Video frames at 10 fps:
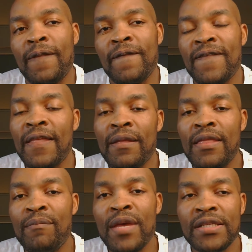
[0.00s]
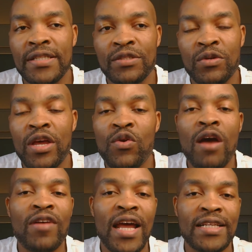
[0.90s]
the basics so that you
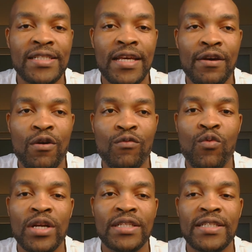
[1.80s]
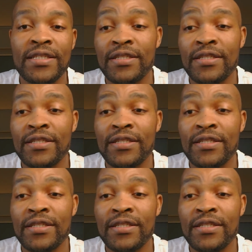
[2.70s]
have an idea of what it is,